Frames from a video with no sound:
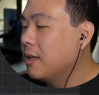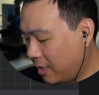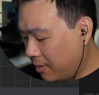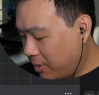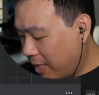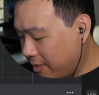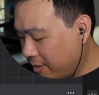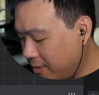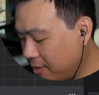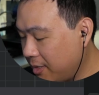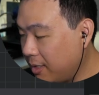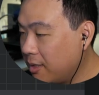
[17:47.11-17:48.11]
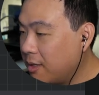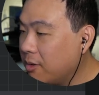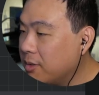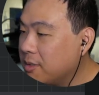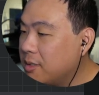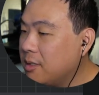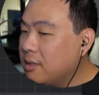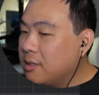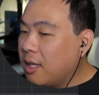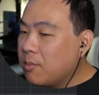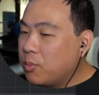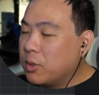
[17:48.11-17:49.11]
In Plasticity, there is this
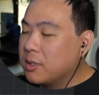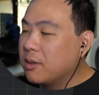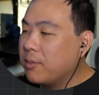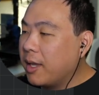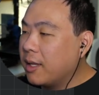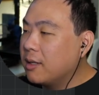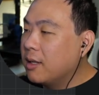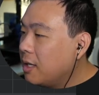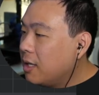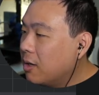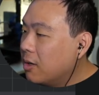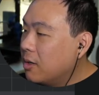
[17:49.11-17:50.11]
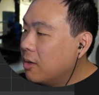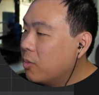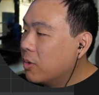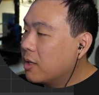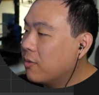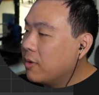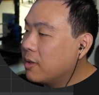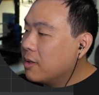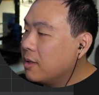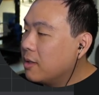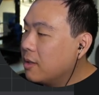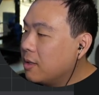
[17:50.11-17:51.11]
imprint command. Here, we're
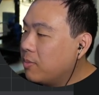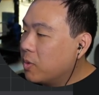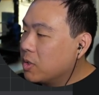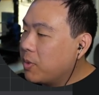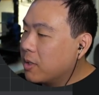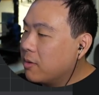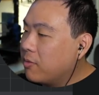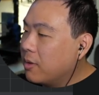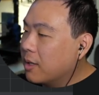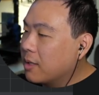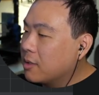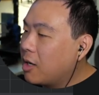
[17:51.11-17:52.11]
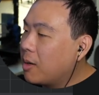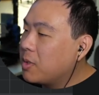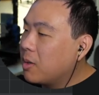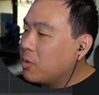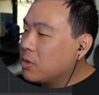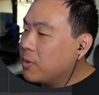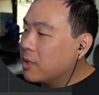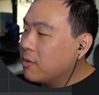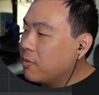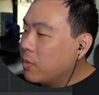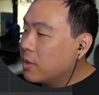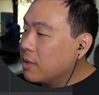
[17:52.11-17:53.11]
given the perspective, like a top-down
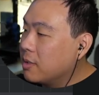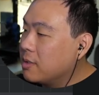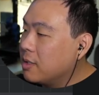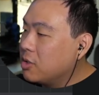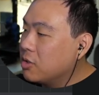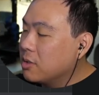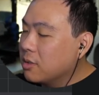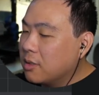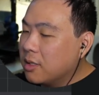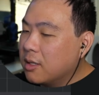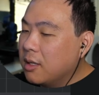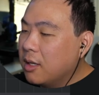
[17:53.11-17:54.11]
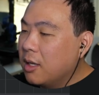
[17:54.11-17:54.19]
perspective of what the stitches look like.